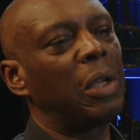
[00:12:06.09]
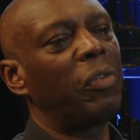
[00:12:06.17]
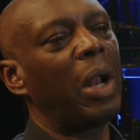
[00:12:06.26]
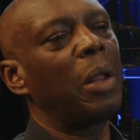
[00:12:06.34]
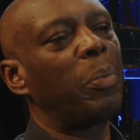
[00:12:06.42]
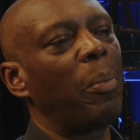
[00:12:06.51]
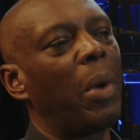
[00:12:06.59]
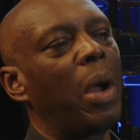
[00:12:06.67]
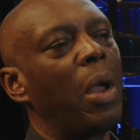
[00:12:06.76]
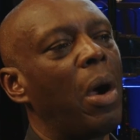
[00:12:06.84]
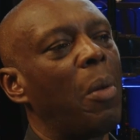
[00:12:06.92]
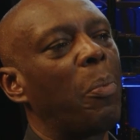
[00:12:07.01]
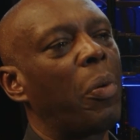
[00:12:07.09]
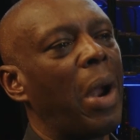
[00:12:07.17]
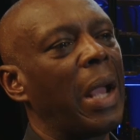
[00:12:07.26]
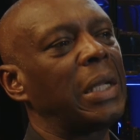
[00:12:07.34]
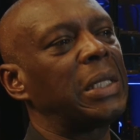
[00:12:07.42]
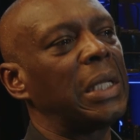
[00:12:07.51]
developing my art
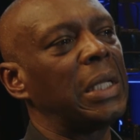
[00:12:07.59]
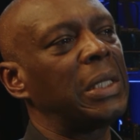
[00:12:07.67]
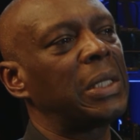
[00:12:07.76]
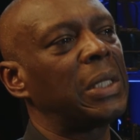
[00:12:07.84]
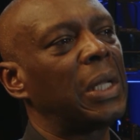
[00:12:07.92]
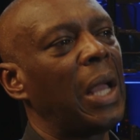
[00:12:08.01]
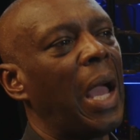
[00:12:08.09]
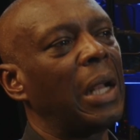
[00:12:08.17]
practice